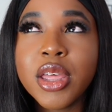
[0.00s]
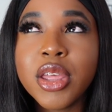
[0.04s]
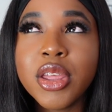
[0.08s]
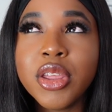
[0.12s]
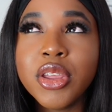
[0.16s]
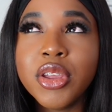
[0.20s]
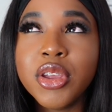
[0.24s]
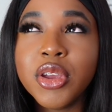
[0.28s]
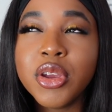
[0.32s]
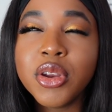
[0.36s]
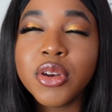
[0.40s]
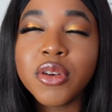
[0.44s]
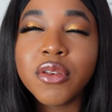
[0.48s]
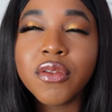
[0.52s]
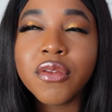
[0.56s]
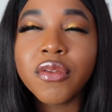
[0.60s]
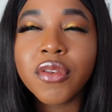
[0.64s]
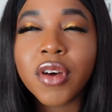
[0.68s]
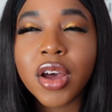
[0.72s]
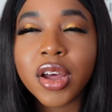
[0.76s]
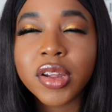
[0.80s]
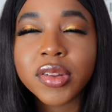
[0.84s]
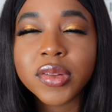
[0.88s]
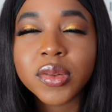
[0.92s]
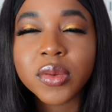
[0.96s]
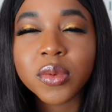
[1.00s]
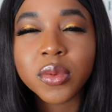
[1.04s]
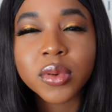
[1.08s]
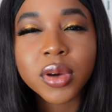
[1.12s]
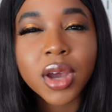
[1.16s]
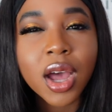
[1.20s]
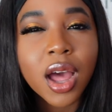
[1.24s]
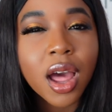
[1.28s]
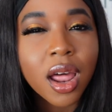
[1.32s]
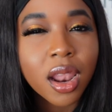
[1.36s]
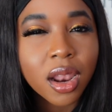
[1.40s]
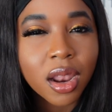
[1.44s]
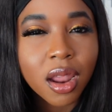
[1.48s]
universal
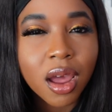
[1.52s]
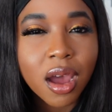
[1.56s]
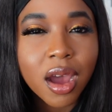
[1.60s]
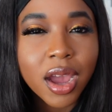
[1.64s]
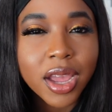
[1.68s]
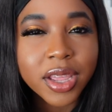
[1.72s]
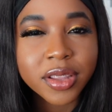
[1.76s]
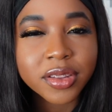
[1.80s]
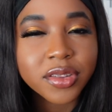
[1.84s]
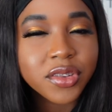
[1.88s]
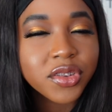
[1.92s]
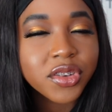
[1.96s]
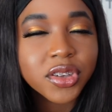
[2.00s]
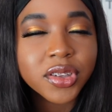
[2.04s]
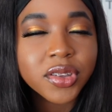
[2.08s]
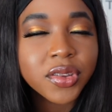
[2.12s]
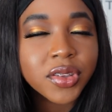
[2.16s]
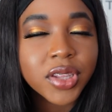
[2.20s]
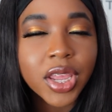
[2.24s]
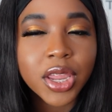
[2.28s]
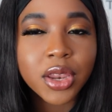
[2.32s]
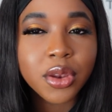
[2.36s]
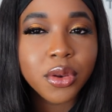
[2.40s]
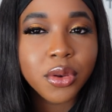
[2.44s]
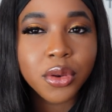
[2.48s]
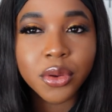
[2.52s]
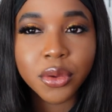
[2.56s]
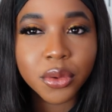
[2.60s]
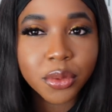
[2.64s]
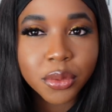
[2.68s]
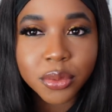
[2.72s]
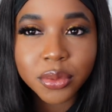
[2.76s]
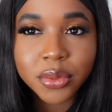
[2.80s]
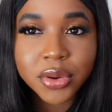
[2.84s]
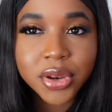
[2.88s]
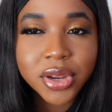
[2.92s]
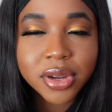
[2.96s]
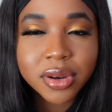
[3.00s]
color. It's just a
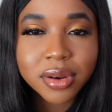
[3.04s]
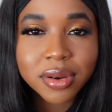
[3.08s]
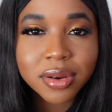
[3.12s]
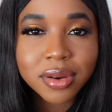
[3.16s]
nude.